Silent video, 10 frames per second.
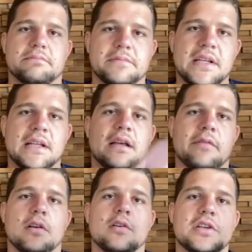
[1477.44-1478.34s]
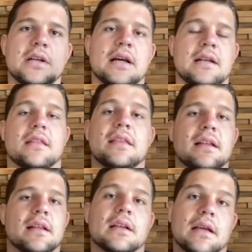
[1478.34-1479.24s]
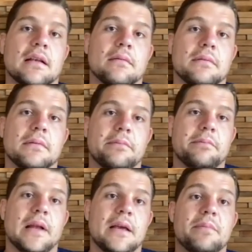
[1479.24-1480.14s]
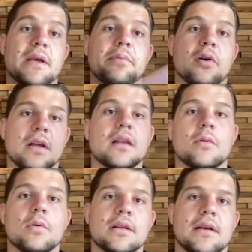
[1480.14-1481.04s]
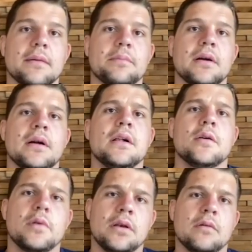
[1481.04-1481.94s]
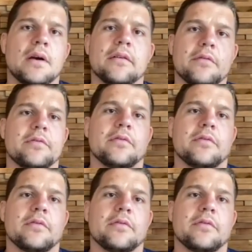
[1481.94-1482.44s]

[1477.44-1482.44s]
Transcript: seeing the evolution, and I think that can play a big part in the World Cup when you have